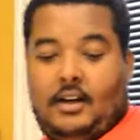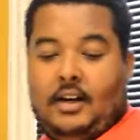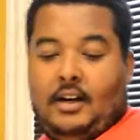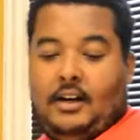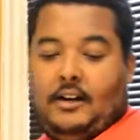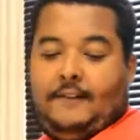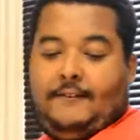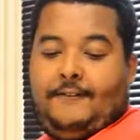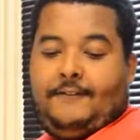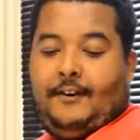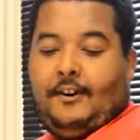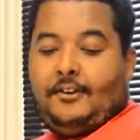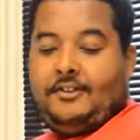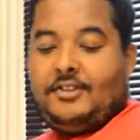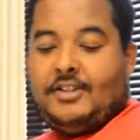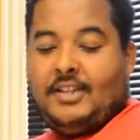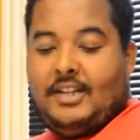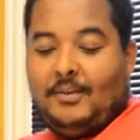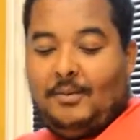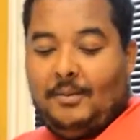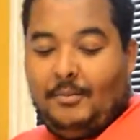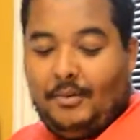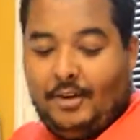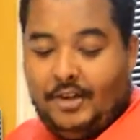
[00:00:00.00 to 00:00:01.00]
First
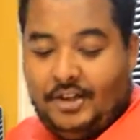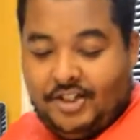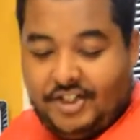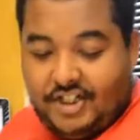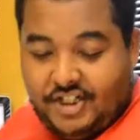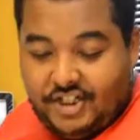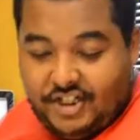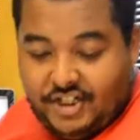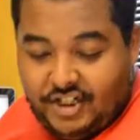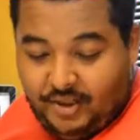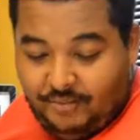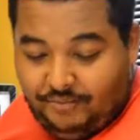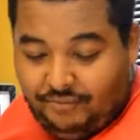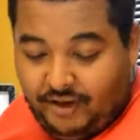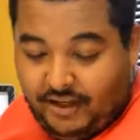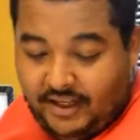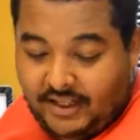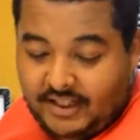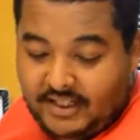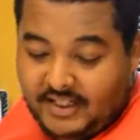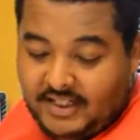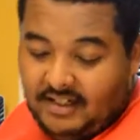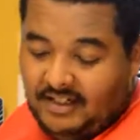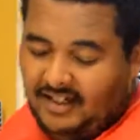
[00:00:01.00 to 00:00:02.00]
thing I'm going to just jump right in
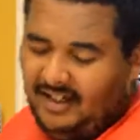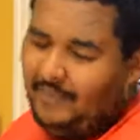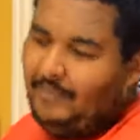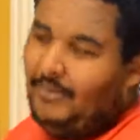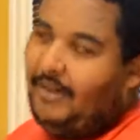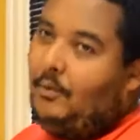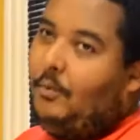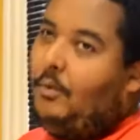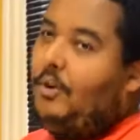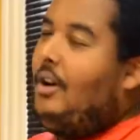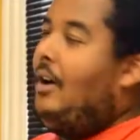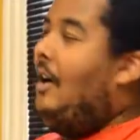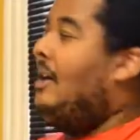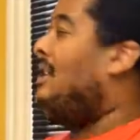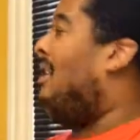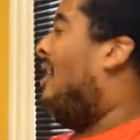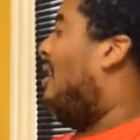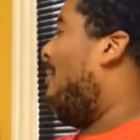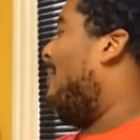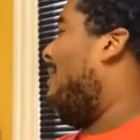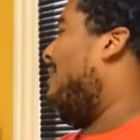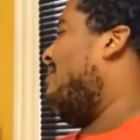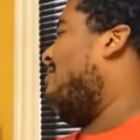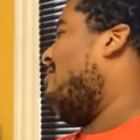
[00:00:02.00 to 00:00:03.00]
to talk about. Well, no, I talked
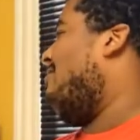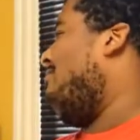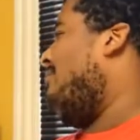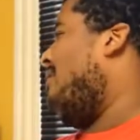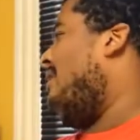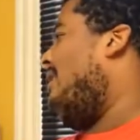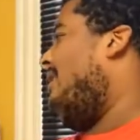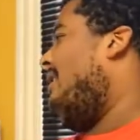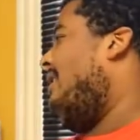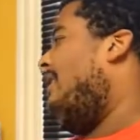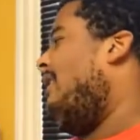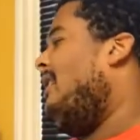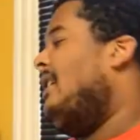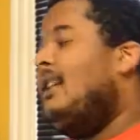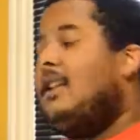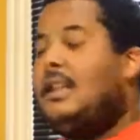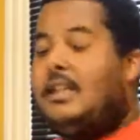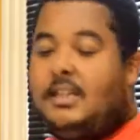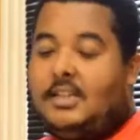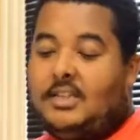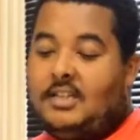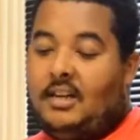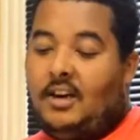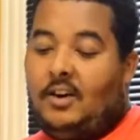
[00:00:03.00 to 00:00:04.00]
about this on Monday.
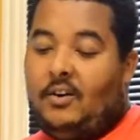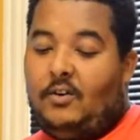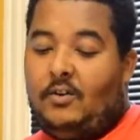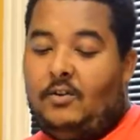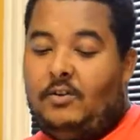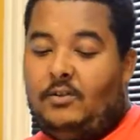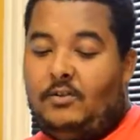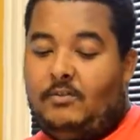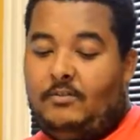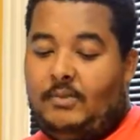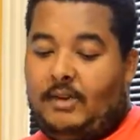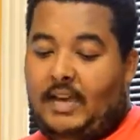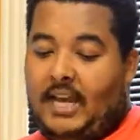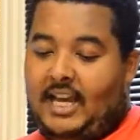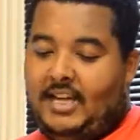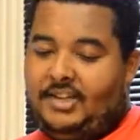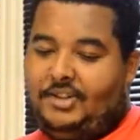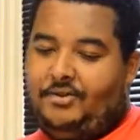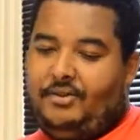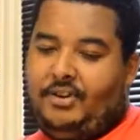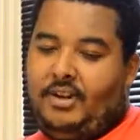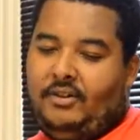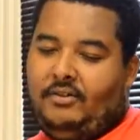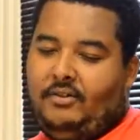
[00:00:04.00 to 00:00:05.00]
So, as
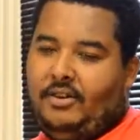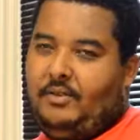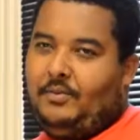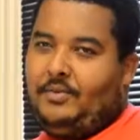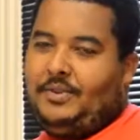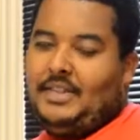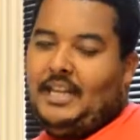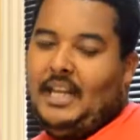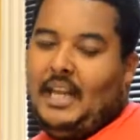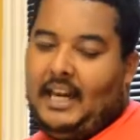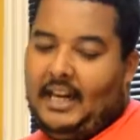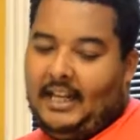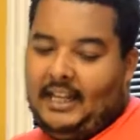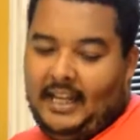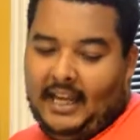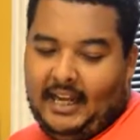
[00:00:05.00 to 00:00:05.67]
you know, there was there